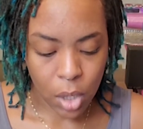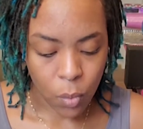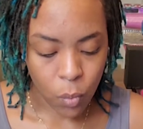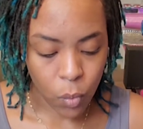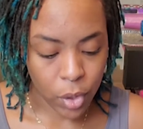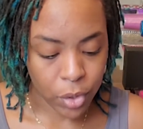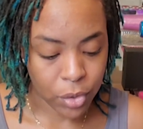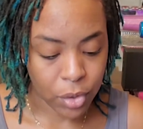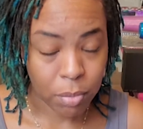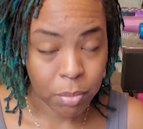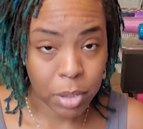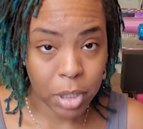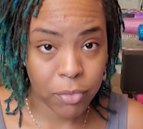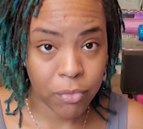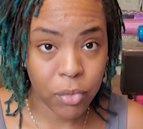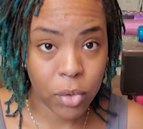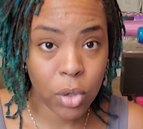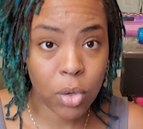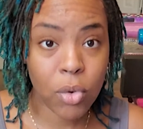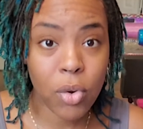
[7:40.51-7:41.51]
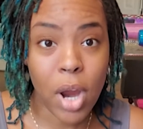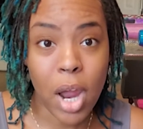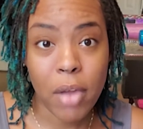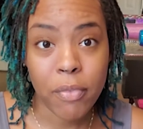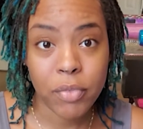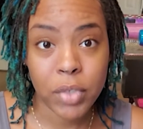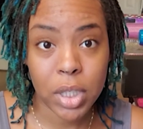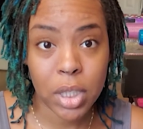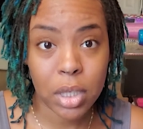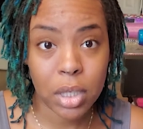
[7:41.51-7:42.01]
whether it be for
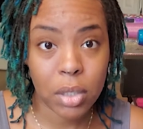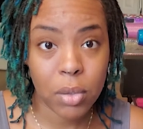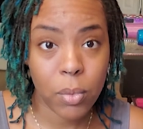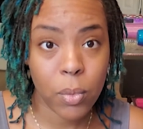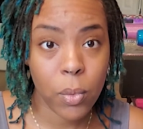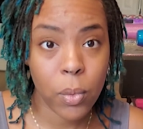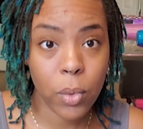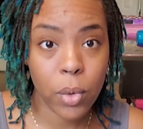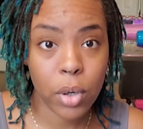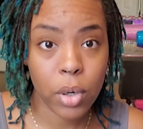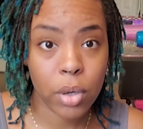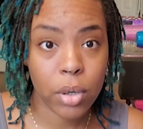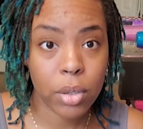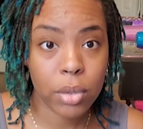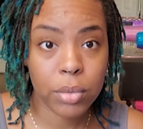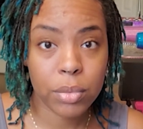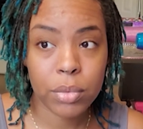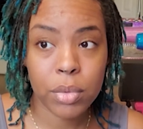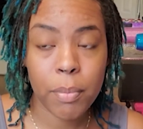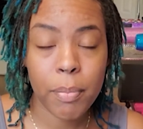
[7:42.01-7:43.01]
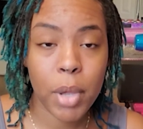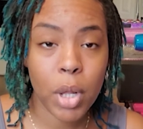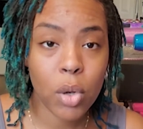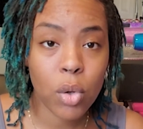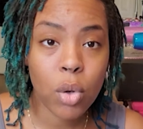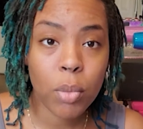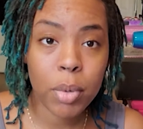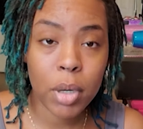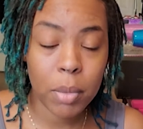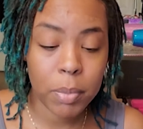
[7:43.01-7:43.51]
crafting or
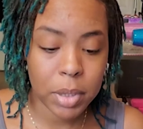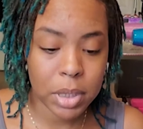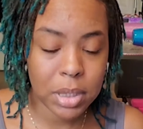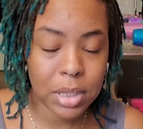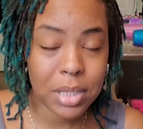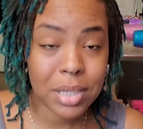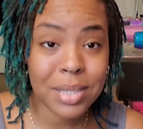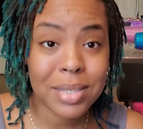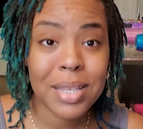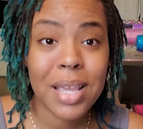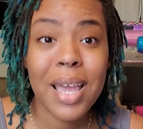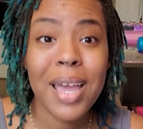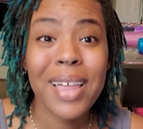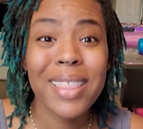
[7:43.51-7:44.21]
medical purposes.